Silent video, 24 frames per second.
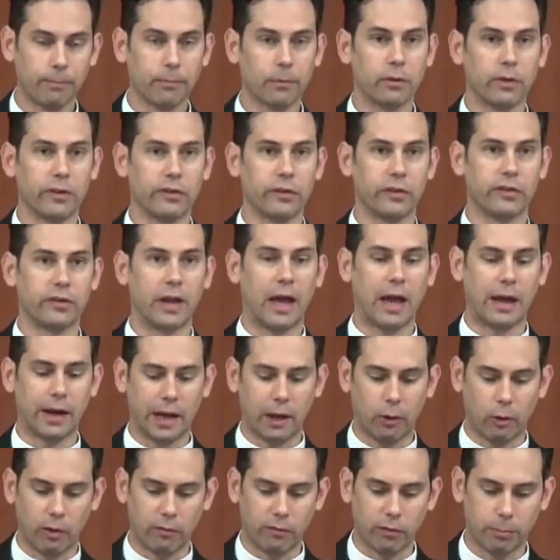This does not,
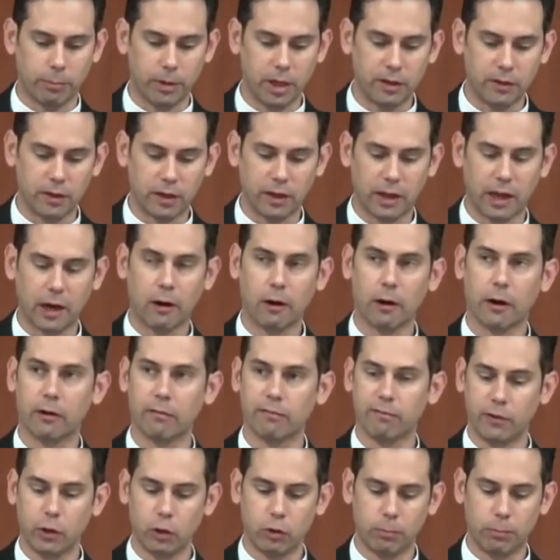however, mean that Gerhard
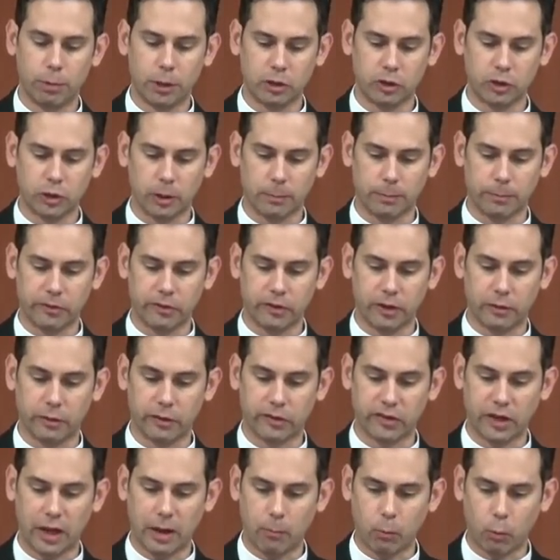viewed bishops in the
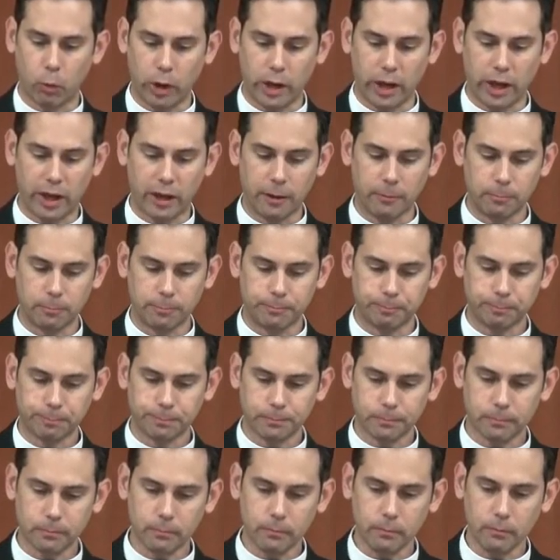same way
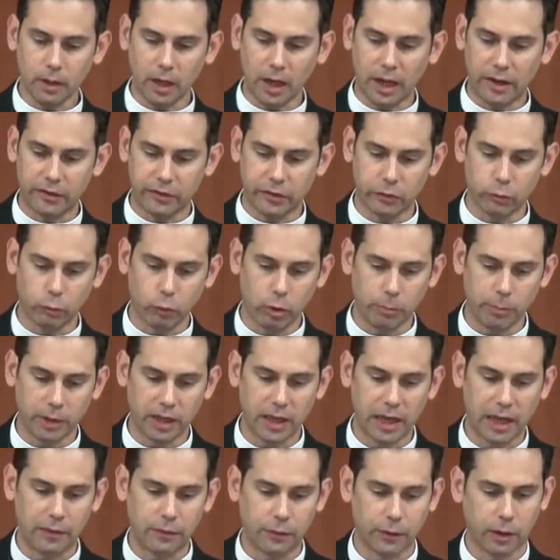as his Roman
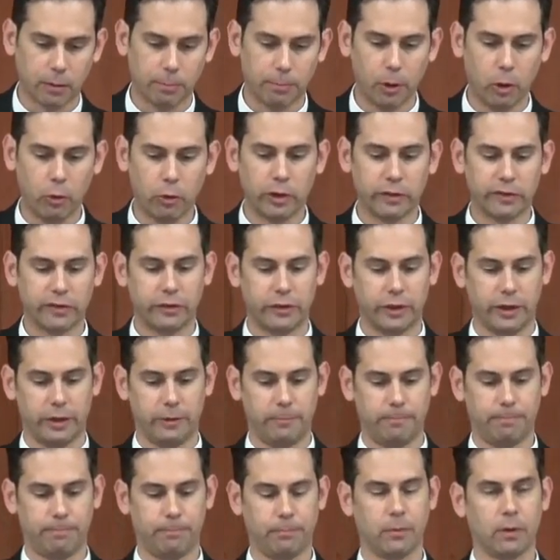Catholic opponents did.
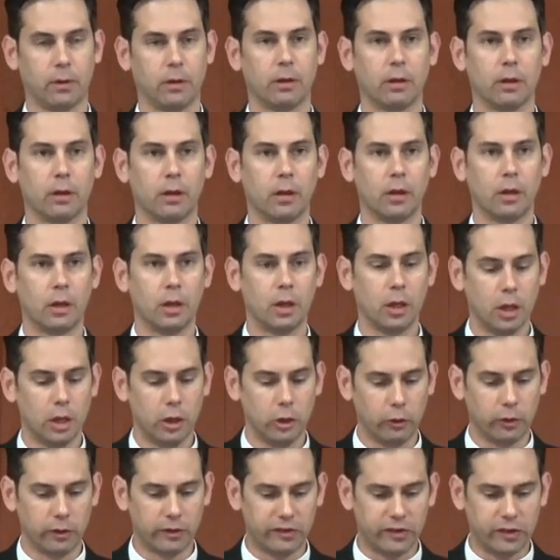
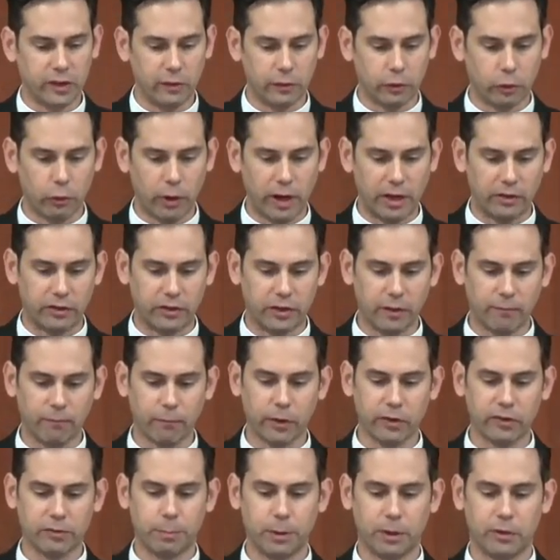You can see the great
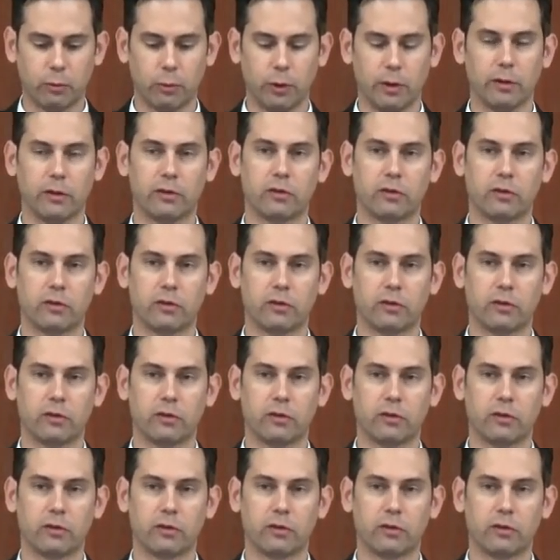difference between the